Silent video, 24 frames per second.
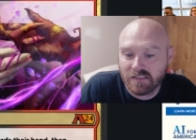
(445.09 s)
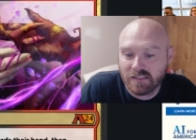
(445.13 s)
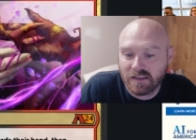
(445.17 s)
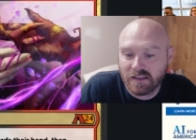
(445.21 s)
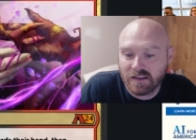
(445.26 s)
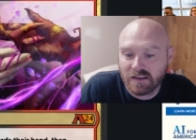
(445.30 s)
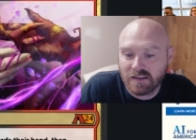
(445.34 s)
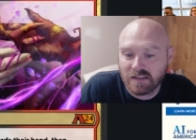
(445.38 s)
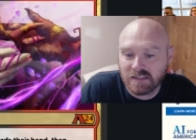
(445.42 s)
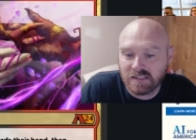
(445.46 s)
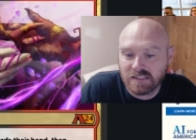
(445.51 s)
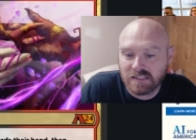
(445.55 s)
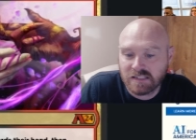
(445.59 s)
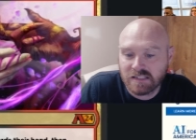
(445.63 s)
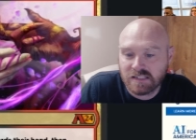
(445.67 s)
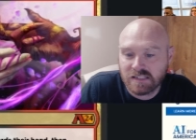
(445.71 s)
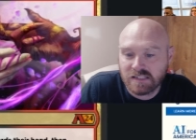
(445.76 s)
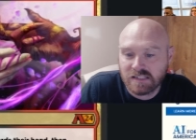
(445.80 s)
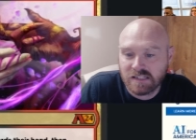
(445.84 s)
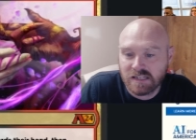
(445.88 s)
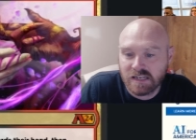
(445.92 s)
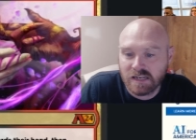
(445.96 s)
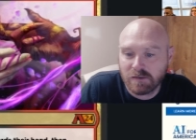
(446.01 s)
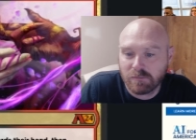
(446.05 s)
that is
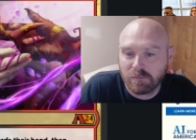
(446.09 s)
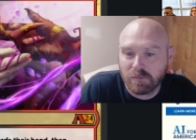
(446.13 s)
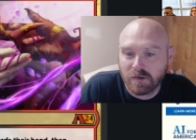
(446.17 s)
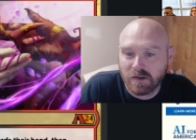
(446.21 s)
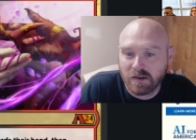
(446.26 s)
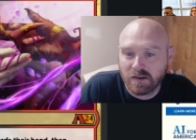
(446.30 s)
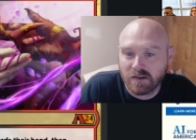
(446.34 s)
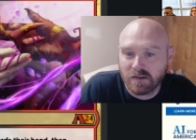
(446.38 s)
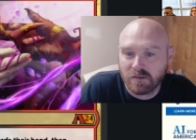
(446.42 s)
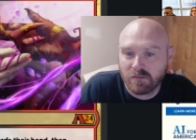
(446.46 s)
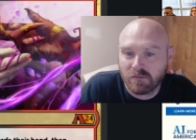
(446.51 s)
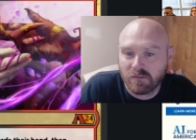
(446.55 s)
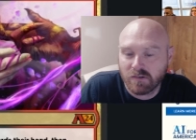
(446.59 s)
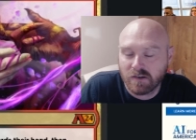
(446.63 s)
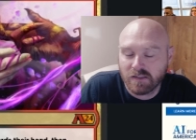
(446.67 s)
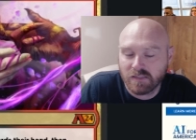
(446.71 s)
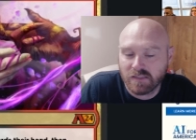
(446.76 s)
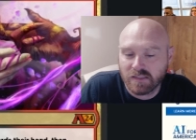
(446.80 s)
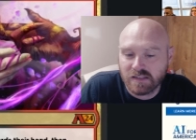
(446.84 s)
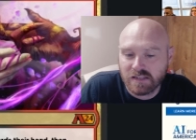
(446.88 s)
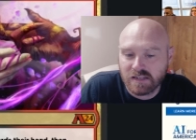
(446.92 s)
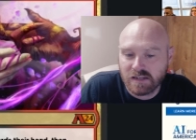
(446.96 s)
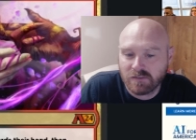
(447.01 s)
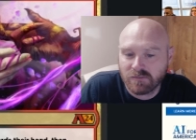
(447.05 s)
cheap where you're gonna want this?